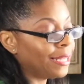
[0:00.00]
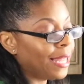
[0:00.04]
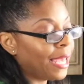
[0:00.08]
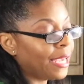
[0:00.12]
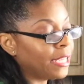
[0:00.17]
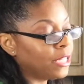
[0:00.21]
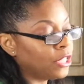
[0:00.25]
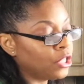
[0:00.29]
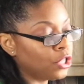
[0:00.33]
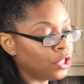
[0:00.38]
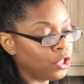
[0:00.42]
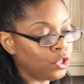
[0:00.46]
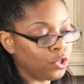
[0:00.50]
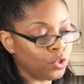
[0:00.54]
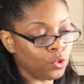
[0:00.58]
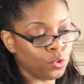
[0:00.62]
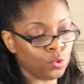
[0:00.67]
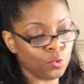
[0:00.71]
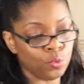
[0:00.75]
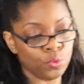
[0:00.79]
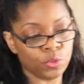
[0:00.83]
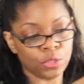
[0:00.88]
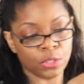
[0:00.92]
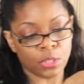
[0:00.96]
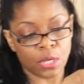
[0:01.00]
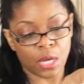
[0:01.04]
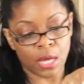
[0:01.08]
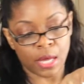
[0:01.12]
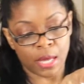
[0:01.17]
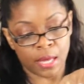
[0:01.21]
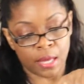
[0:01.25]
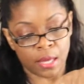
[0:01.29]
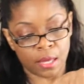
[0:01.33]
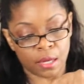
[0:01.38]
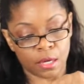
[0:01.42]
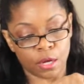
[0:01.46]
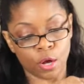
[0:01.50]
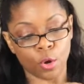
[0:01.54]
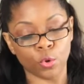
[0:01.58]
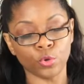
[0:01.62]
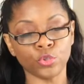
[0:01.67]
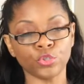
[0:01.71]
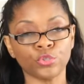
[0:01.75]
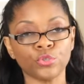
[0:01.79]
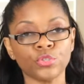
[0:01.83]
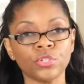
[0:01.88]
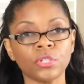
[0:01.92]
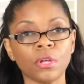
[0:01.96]
like to use
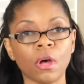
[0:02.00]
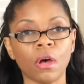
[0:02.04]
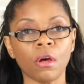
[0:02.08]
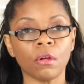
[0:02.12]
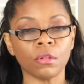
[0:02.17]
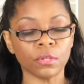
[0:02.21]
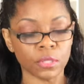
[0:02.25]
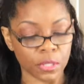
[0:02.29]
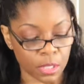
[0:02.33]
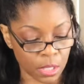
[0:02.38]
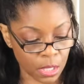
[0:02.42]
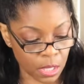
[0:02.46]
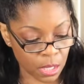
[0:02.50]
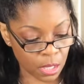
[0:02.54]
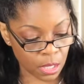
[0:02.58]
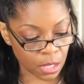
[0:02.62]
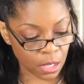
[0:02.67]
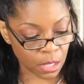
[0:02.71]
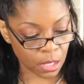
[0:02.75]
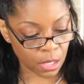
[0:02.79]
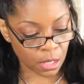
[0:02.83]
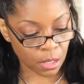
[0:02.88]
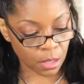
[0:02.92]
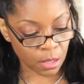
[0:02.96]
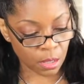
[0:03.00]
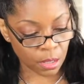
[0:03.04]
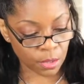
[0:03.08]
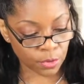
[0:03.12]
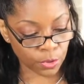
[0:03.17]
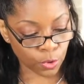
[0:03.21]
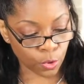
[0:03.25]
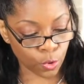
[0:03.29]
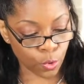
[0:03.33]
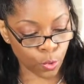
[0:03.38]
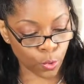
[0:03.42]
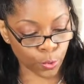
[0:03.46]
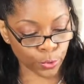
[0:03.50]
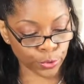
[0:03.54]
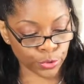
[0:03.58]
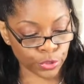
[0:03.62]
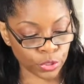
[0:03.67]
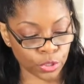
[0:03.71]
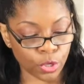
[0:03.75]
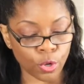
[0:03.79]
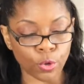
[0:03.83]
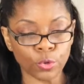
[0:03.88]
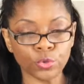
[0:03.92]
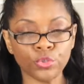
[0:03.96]
kosher salt, the
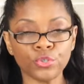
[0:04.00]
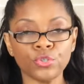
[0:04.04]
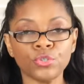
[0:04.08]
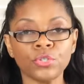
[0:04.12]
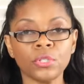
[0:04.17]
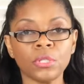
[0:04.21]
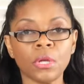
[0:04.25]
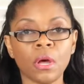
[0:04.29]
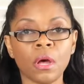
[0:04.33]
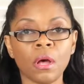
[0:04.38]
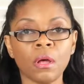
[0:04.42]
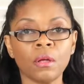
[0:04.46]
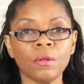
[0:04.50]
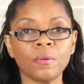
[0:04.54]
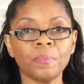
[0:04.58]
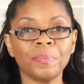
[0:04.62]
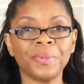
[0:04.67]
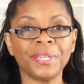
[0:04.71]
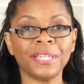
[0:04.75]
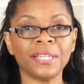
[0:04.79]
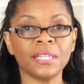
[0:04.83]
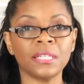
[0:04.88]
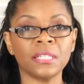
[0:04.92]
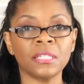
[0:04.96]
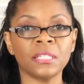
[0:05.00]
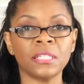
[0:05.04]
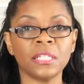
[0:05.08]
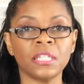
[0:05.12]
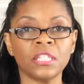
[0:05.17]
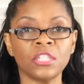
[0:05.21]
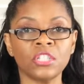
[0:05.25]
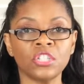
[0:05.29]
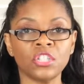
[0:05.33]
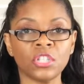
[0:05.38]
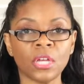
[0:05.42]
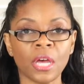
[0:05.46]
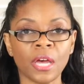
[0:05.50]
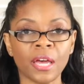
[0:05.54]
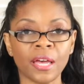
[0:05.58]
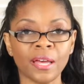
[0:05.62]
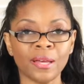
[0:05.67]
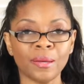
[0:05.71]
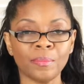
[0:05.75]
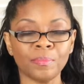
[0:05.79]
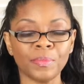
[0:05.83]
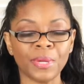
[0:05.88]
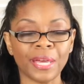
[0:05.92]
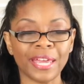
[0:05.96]
coarse kosher salt, because it's
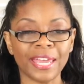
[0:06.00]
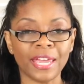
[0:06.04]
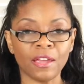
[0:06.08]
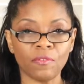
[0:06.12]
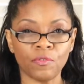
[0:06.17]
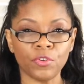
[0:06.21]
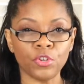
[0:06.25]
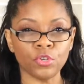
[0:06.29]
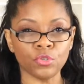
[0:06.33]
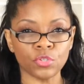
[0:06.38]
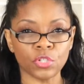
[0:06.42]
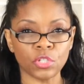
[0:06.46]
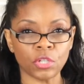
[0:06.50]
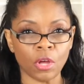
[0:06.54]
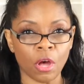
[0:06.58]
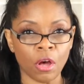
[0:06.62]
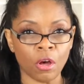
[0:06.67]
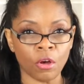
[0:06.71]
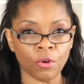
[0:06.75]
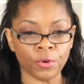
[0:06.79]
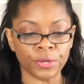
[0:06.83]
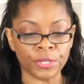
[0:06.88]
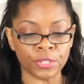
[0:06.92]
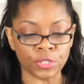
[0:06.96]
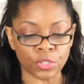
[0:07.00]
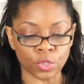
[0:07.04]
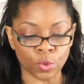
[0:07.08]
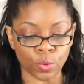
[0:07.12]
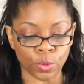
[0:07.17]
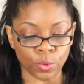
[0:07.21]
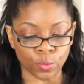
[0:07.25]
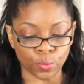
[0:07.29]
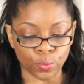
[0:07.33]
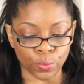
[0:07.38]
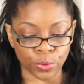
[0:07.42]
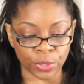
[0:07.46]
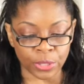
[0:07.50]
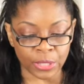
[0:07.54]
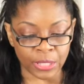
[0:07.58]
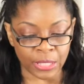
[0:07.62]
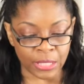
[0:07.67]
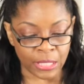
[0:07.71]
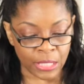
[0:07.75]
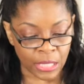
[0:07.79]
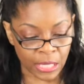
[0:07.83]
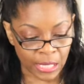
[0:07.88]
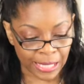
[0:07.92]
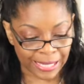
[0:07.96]
a heavier salt, and so it
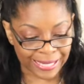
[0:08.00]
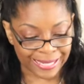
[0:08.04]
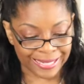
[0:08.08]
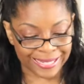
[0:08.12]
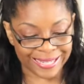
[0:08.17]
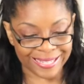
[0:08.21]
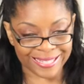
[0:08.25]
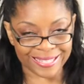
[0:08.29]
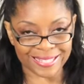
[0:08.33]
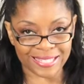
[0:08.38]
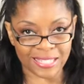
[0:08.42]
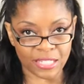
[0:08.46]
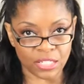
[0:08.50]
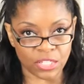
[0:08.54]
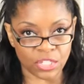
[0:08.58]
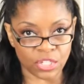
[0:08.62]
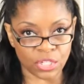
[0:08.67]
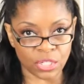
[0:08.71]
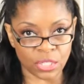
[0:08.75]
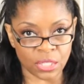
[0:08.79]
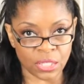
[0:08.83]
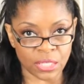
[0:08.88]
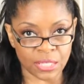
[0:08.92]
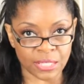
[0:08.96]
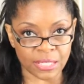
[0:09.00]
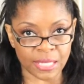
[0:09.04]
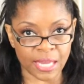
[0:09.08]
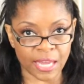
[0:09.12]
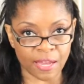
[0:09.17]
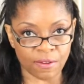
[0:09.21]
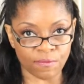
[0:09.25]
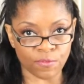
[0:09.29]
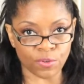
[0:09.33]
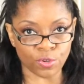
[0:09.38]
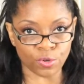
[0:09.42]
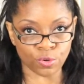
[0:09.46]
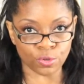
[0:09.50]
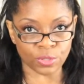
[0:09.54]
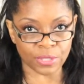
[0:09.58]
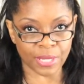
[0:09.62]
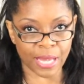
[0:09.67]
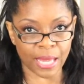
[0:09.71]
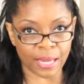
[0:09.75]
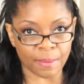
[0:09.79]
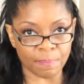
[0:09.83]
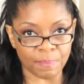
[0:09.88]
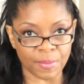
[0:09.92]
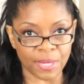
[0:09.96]
really gets into this heavier
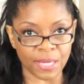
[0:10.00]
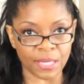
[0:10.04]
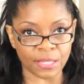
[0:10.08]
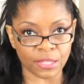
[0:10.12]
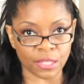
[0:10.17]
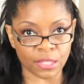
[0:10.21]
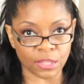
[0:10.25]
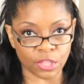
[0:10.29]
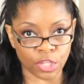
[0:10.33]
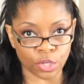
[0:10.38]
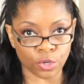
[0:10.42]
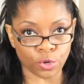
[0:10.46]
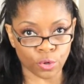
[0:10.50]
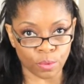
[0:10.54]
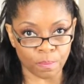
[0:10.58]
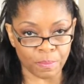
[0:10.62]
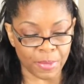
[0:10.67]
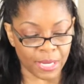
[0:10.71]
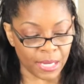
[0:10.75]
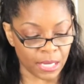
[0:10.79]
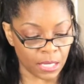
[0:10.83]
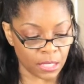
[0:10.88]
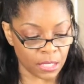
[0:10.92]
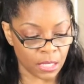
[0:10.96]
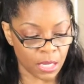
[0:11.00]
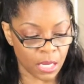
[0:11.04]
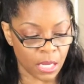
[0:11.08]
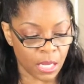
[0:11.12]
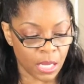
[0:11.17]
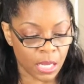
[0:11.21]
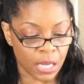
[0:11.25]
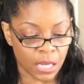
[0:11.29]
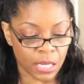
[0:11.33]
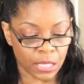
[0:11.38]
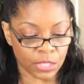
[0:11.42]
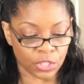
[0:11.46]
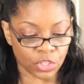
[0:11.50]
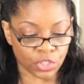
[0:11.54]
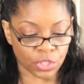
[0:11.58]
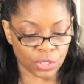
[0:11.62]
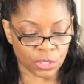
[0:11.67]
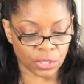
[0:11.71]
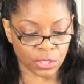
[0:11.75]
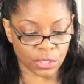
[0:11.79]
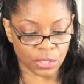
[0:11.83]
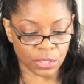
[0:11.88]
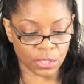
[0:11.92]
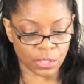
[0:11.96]
type meat, the thicker meat. It's
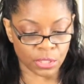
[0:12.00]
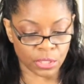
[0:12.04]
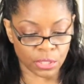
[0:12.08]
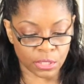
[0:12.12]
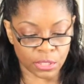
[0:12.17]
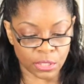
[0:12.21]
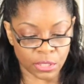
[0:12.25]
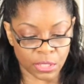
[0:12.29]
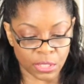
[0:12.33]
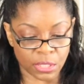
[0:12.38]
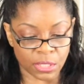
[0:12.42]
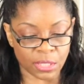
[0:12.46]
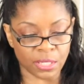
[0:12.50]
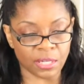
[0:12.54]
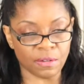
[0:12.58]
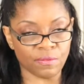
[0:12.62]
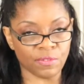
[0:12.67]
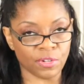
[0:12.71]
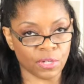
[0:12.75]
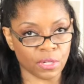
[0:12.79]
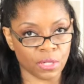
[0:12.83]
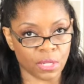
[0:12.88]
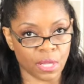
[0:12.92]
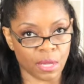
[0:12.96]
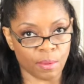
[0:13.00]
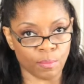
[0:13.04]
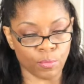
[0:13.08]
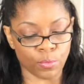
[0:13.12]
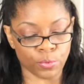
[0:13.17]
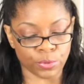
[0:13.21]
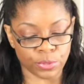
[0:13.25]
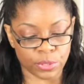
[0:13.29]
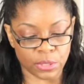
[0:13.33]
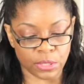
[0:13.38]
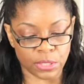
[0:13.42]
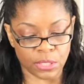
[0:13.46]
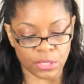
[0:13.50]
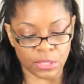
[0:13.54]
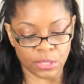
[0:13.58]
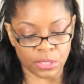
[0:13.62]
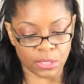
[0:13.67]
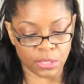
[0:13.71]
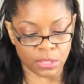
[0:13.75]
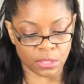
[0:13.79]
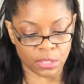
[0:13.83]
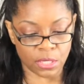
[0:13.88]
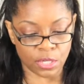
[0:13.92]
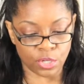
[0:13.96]
just it's gonna give it a lot more
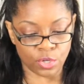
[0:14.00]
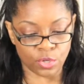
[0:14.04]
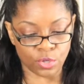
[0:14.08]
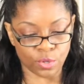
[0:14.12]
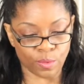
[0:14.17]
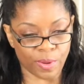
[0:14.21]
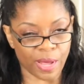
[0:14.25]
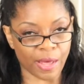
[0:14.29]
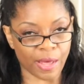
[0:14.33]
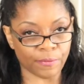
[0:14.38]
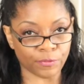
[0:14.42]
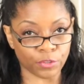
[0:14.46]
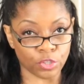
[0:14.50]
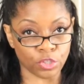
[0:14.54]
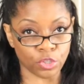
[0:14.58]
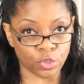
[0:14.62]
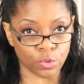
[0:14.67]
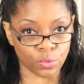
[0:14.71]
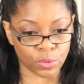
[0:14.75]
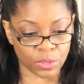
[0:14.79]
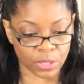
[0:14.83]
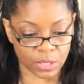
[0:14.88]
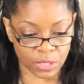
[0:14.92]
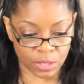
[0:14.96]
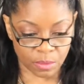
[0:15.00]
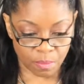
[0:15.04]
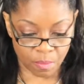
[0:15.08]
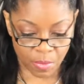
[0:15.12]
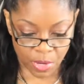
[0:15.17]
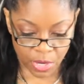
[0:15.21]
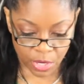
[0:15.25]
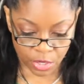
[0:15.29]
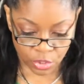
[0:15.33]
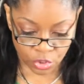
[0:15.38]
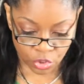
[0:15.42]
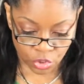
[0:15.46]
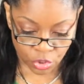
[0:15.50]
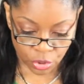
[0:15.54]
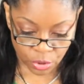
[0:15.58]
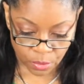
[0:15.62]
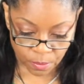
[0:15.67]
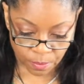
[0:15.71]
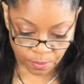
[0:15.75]
season, and you don't have to use as much.